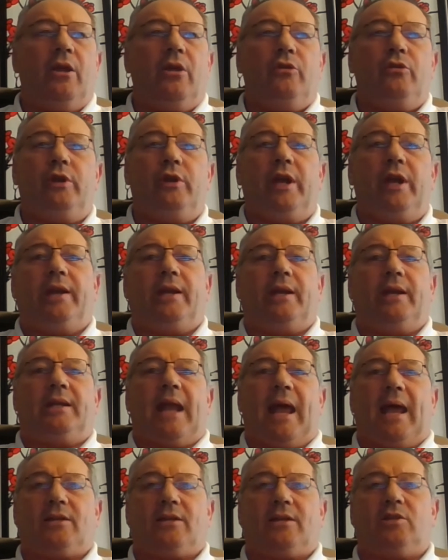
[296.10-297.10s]
need the
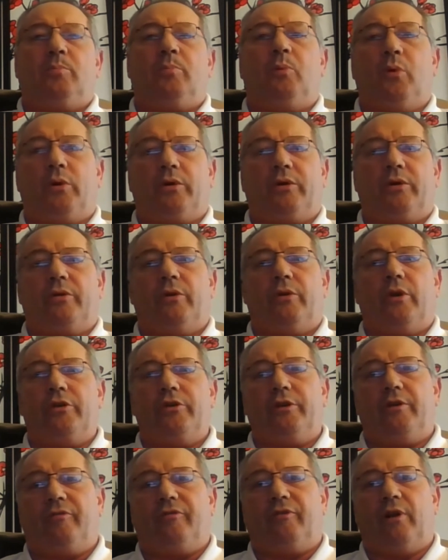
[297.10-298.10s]
tech support to run
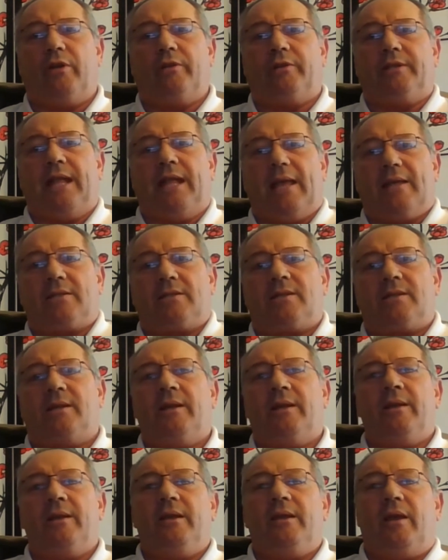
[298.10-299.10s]
your front desk.
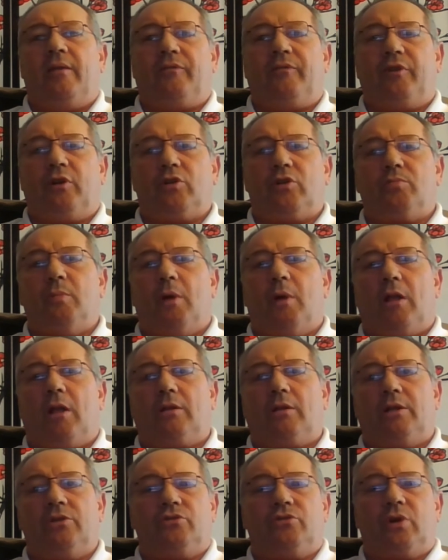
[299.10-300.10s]
If you're a small
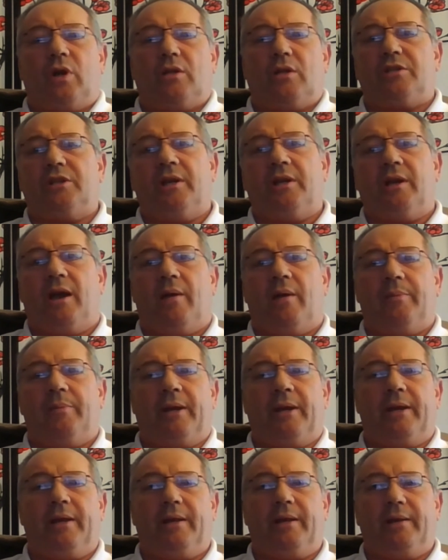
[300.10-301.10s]
construction
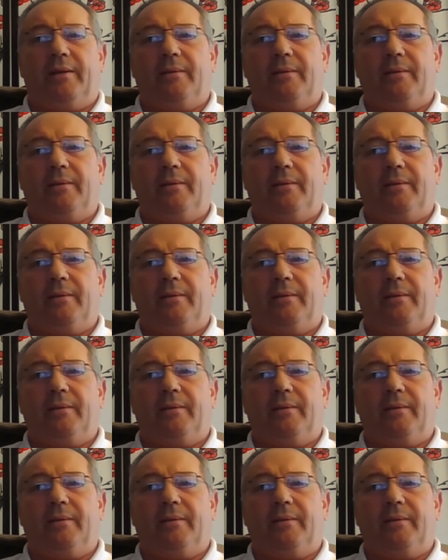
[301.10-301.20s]
company,